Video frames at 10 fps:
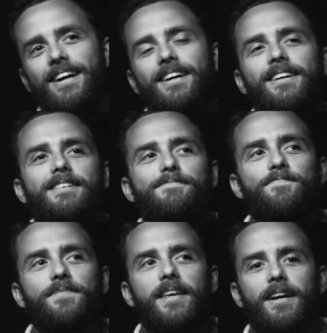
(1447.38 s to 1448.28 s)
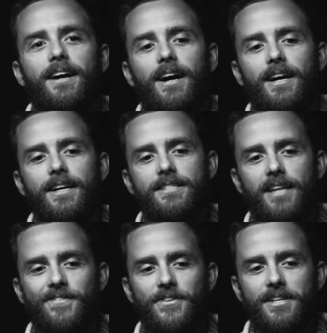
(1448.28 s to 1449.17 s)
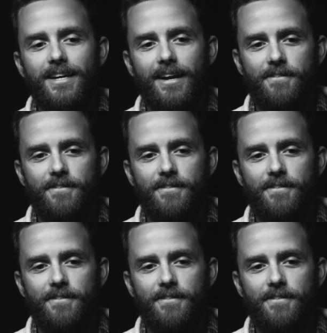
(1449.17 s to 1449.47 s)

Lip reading: I definitely,